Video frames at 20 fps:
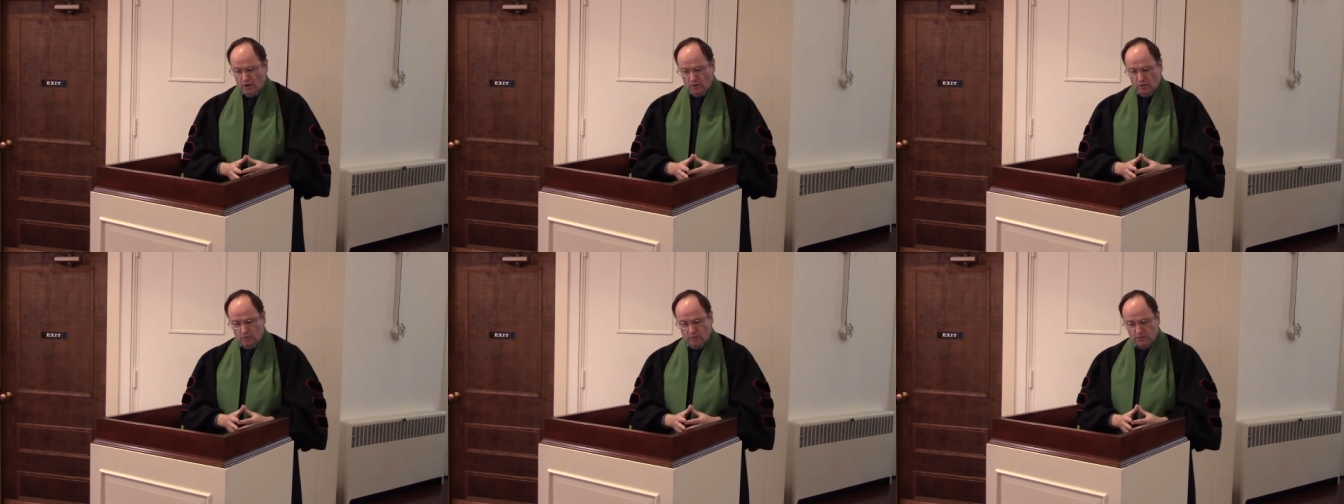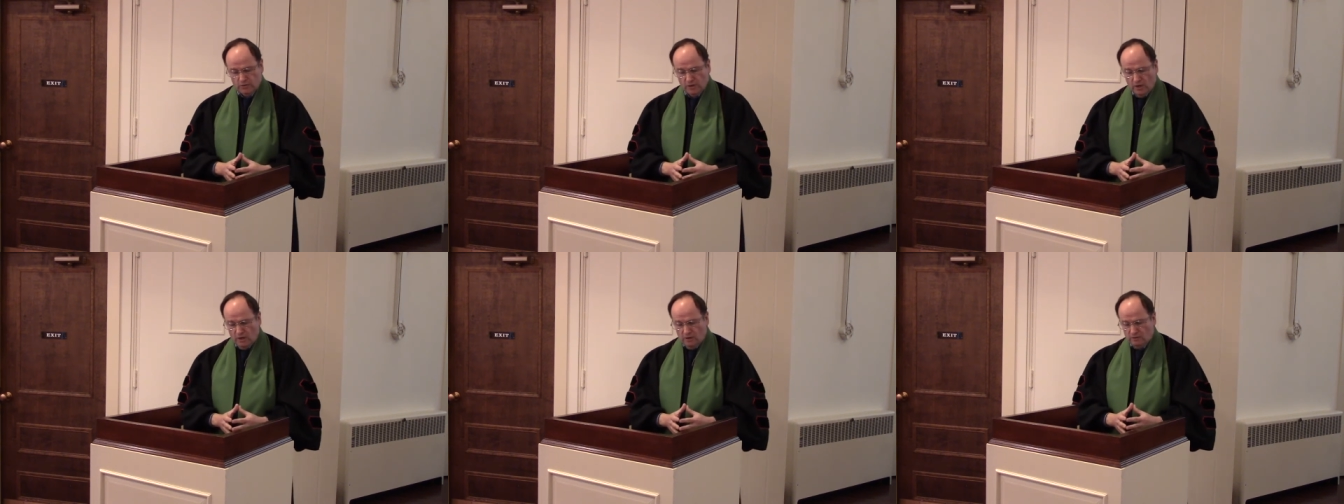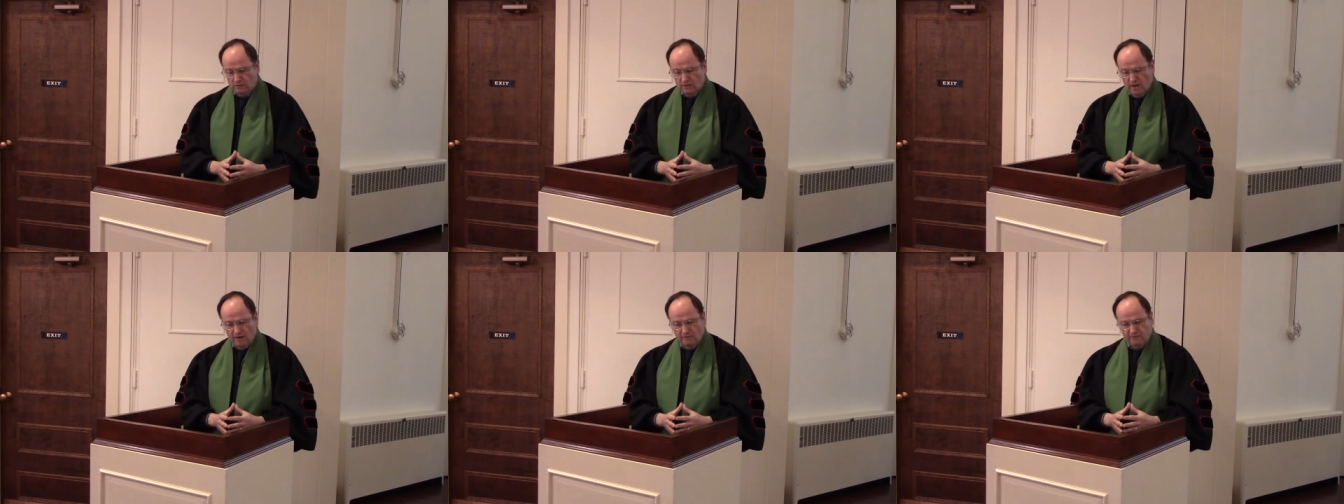whose
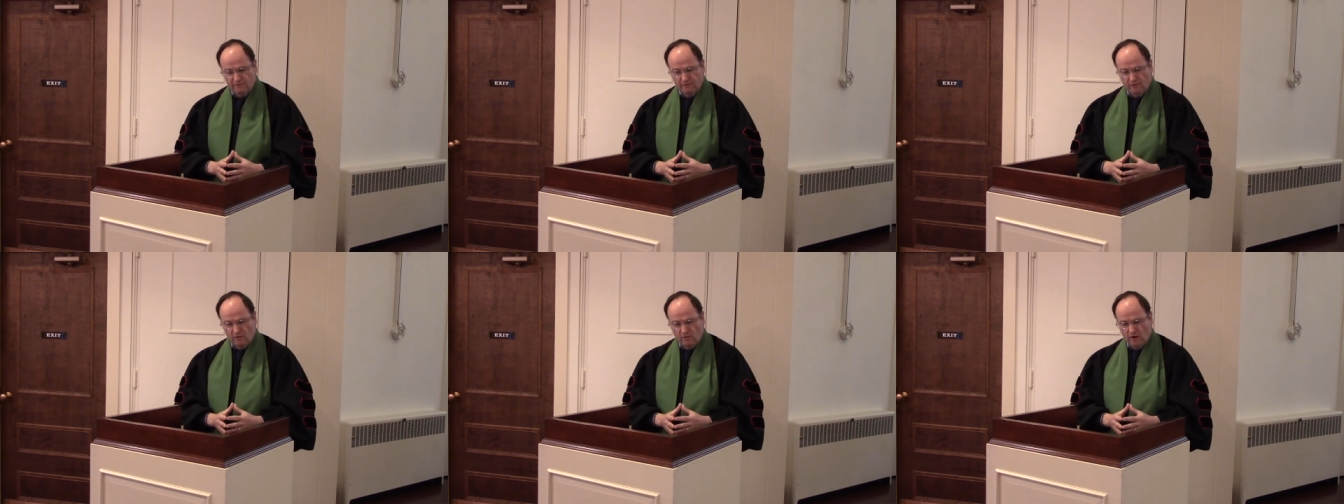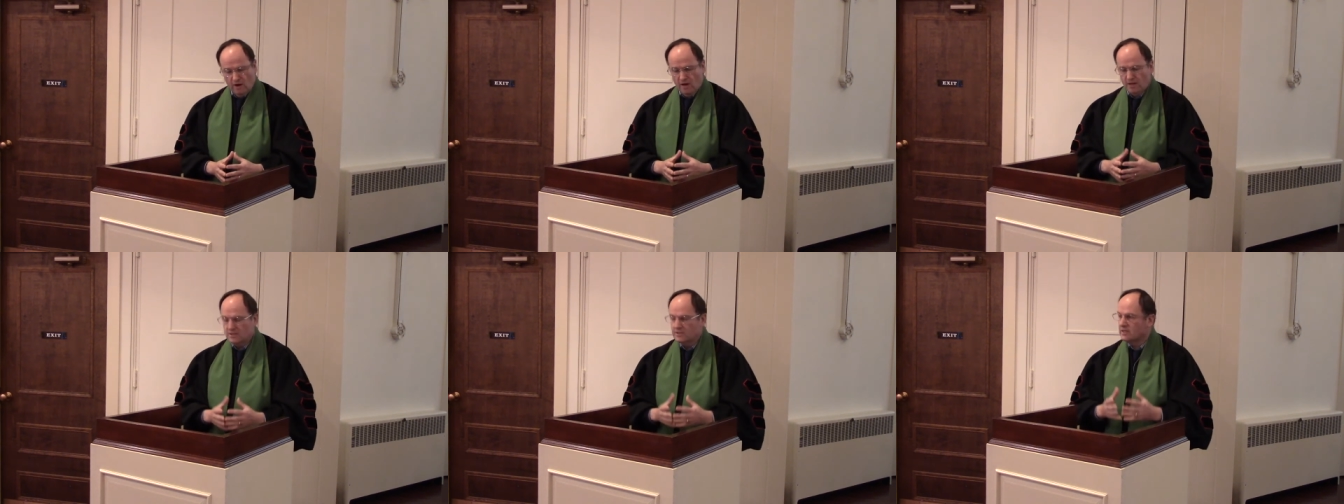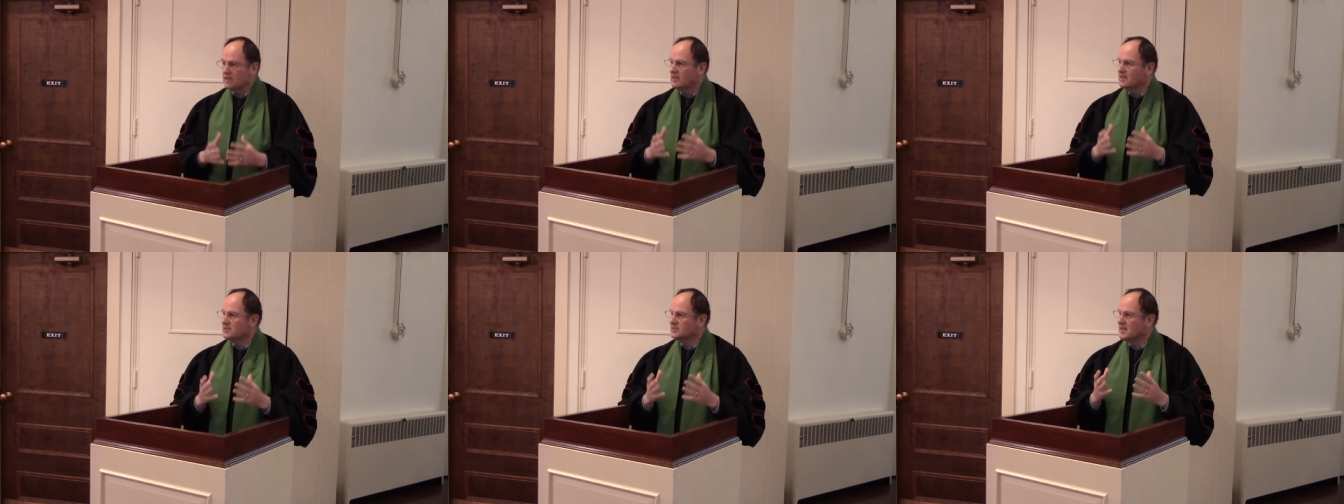love for
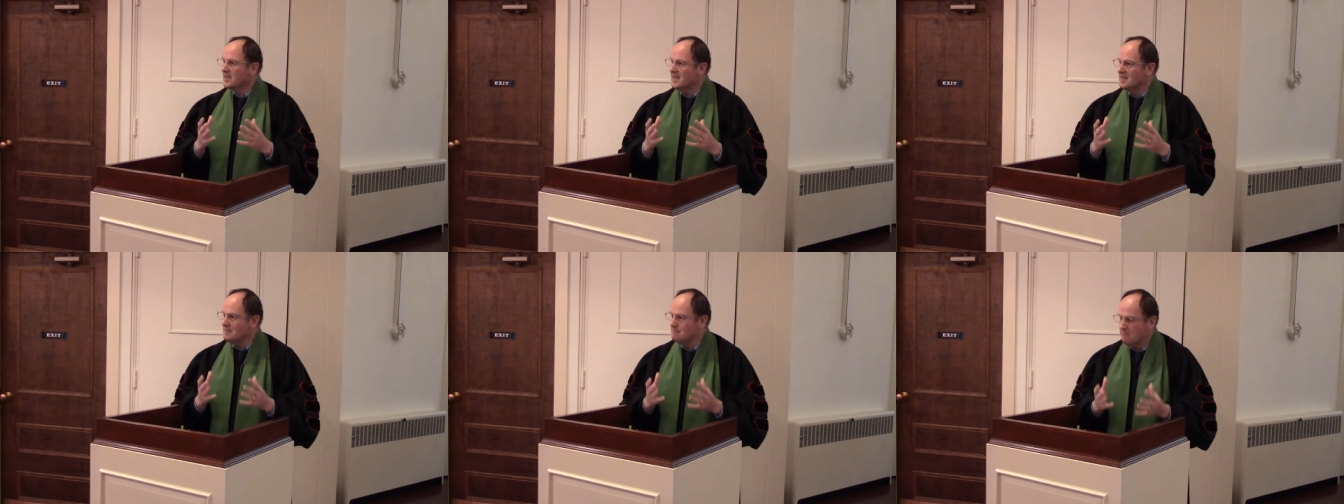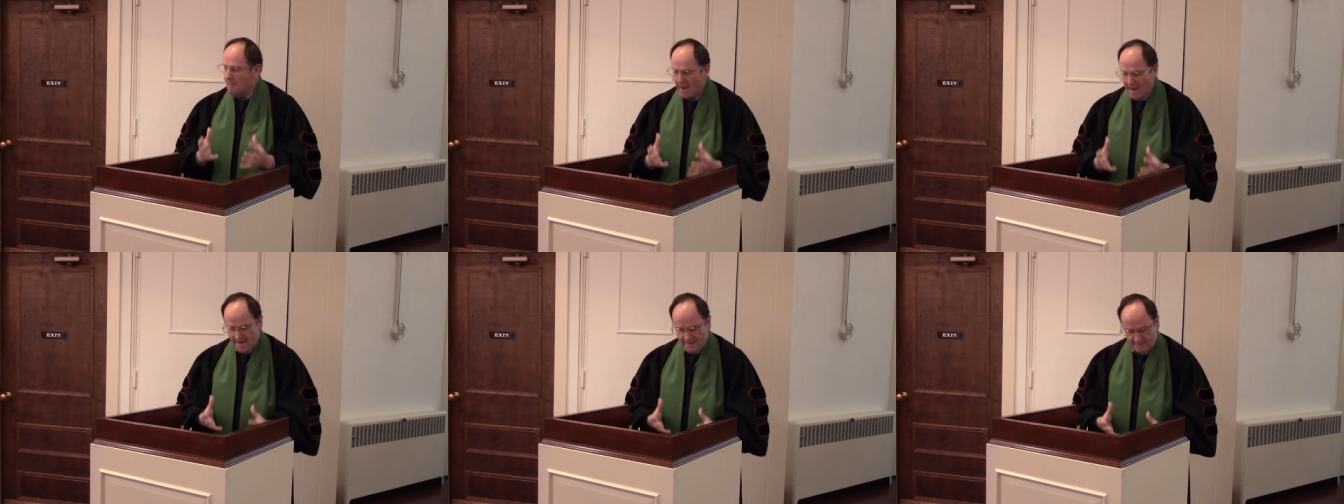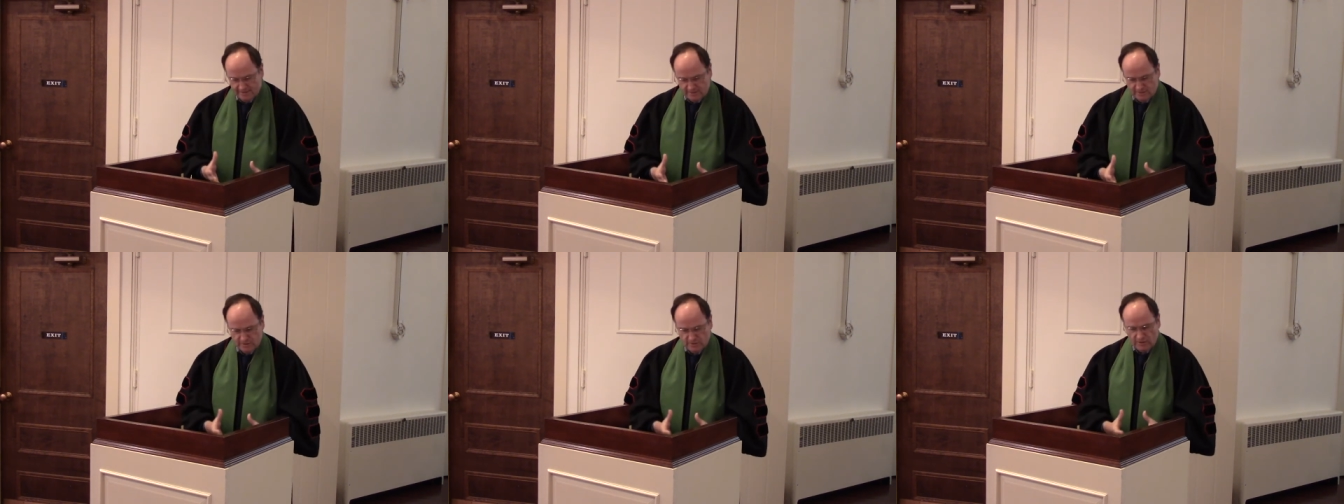us is
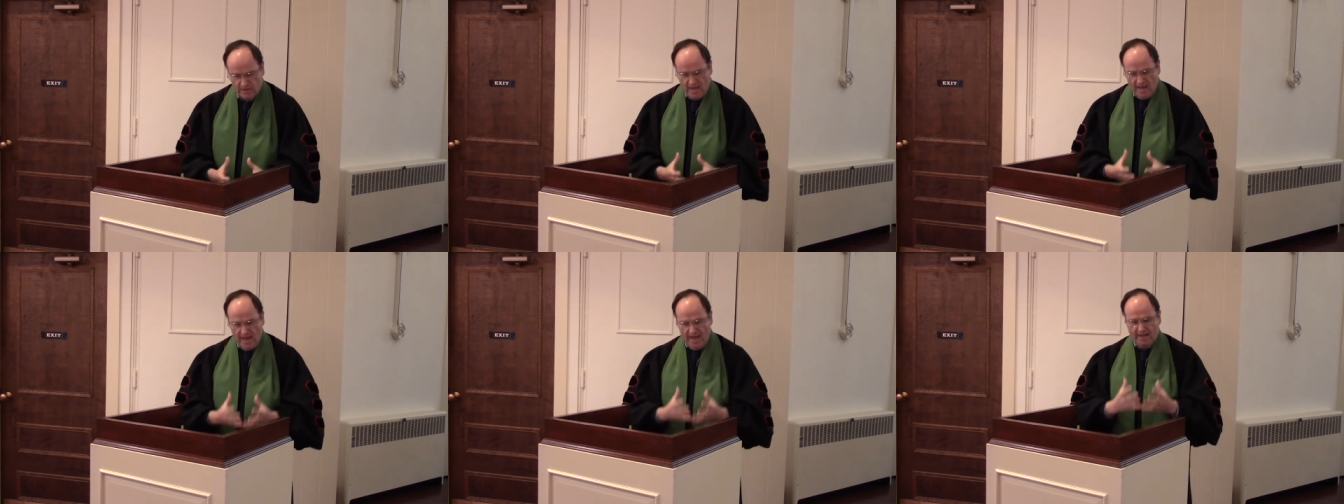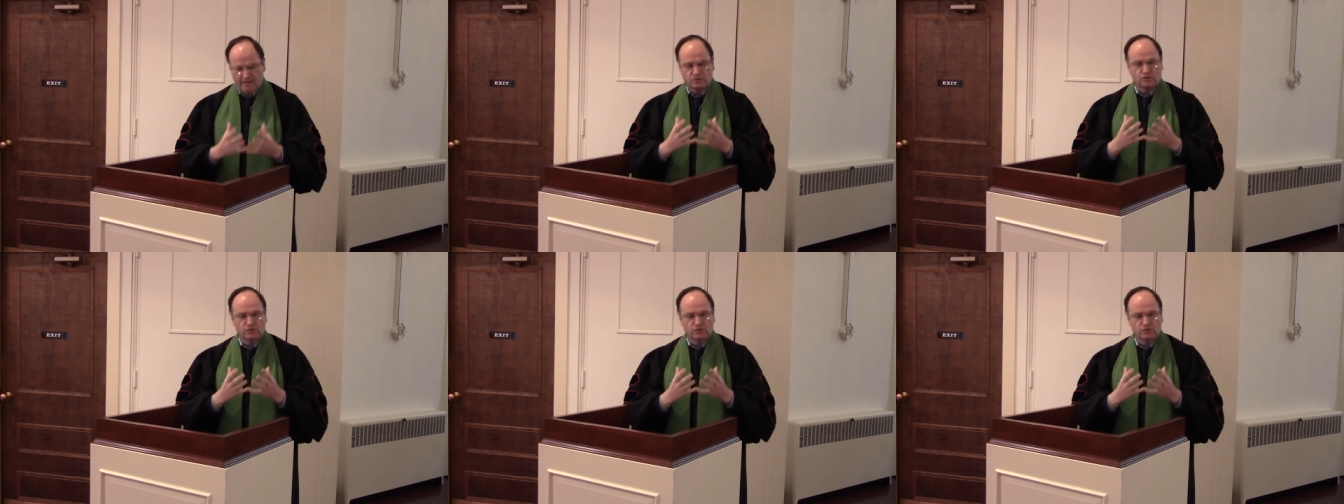immense and